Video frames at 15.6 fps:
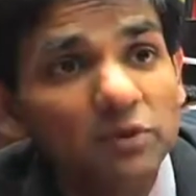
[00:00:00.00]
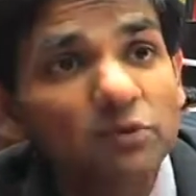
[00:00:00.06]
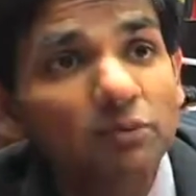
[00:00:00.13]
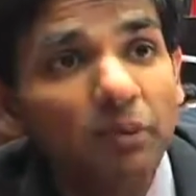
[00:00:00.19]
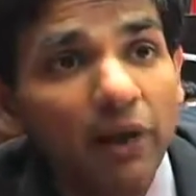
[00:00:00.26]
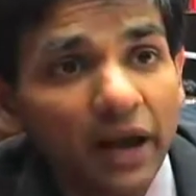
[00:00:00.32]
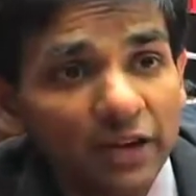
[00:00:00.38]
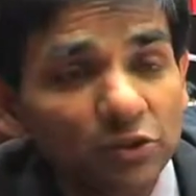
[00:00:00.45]

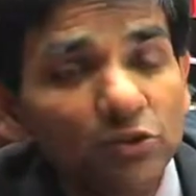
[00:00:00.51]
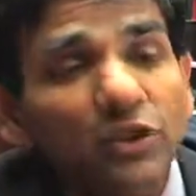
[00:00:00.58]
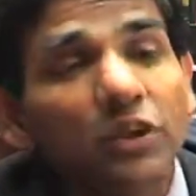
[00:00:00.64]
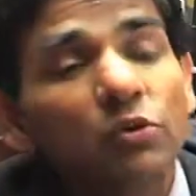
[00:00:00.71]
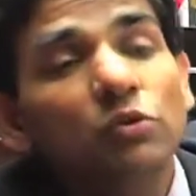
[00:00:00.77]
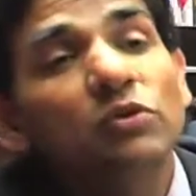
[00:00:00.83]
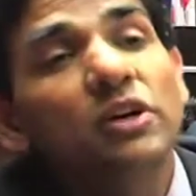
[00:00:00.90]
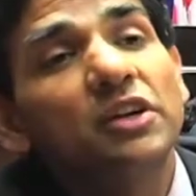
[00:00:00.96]
back to their
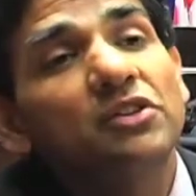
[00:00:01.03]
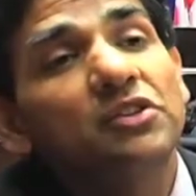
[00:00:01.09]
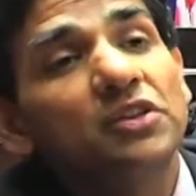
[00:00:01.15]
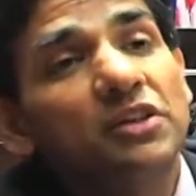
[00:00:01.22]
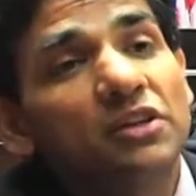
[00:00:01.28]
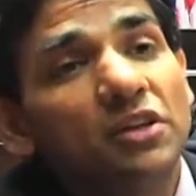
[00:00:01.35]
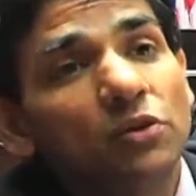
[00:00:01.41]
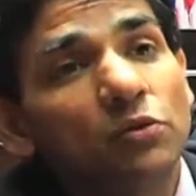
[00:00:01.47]
own country
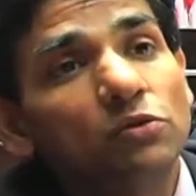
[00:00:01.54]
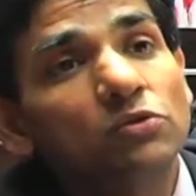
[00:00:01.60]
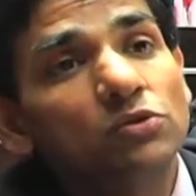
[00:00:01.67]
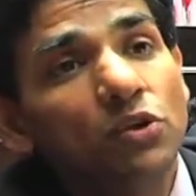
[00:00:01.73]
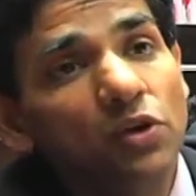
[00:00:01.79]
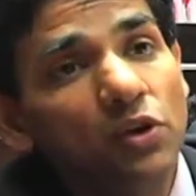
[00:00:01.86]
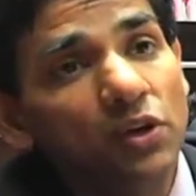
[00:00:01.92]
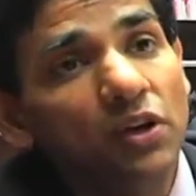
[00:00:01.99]
and their own
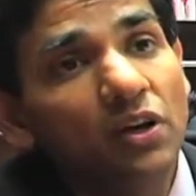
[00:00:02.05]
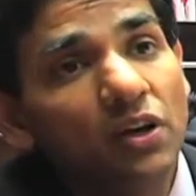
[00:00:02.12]
soil.